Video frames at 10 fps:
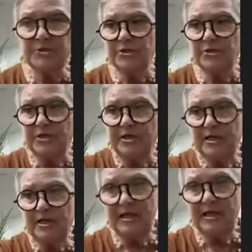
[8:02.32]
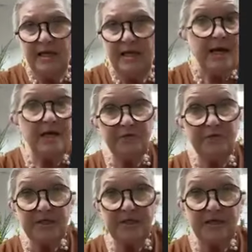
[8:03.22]
looks good and
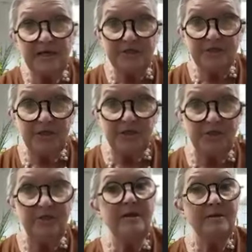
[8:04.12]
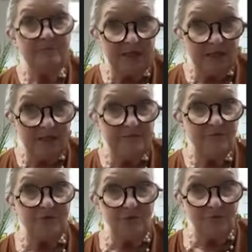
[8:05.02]
you've seen an esthetician, me,
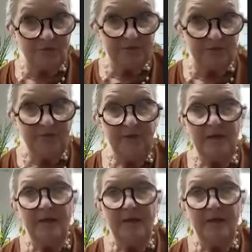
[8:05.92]
Jill Russell,